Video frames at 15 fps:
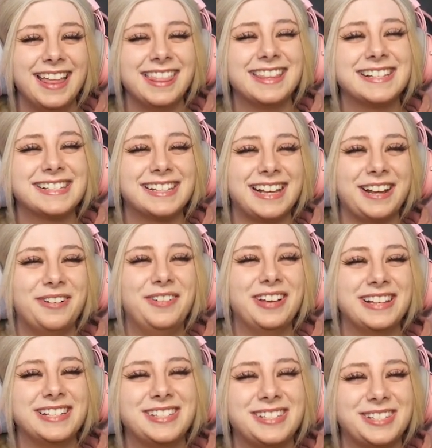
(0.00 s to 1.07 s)
This game
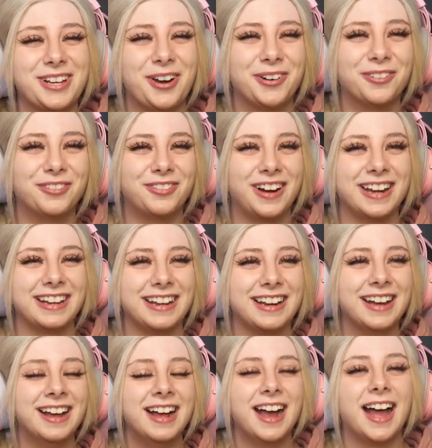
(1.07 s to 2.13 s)
is so funny.
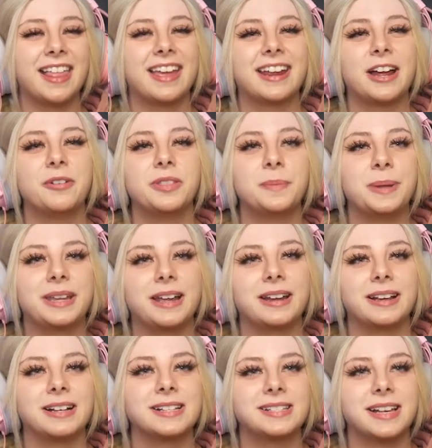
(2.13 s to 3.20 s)
I like how in the
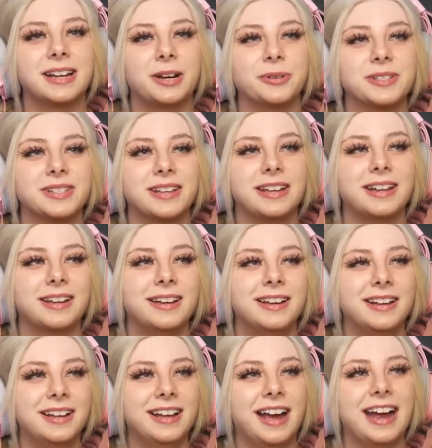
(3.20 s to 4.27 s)
beginning I said I was like,
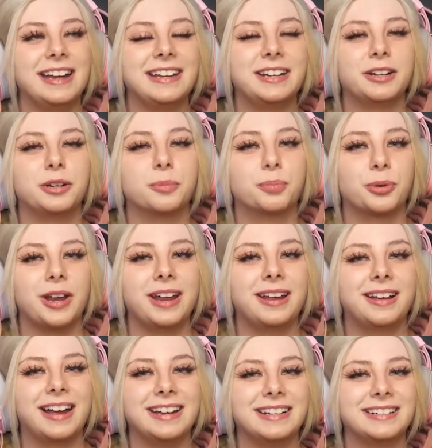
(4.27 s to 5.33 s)
I needed a
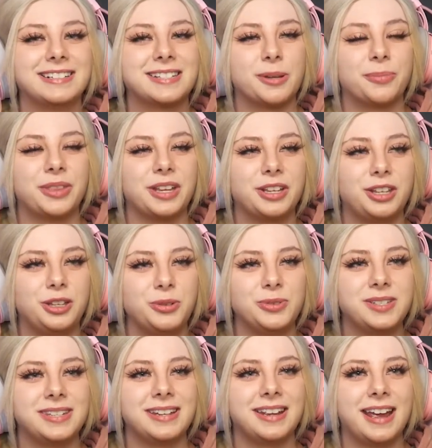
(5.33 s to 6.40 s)
break, I needed something
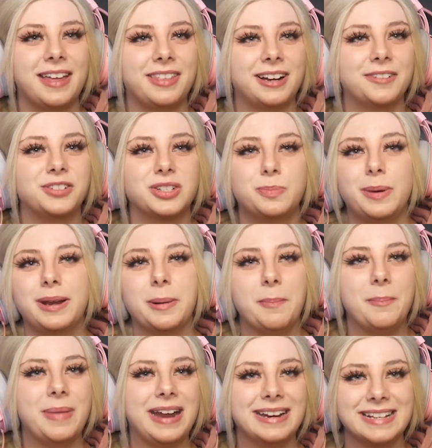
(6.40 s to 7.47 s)
cutesy, and then I've just been a
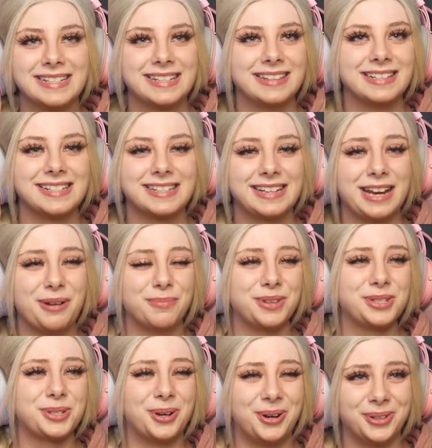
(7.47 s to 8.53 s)
menace in this game
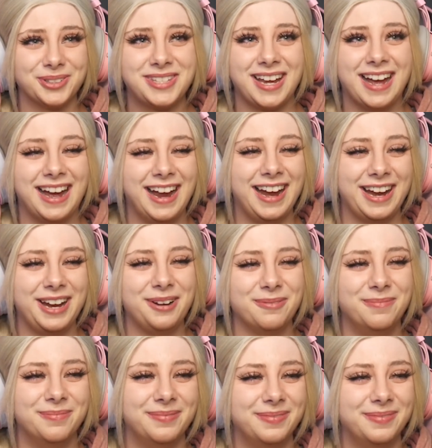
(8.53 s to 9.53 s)
this whole time.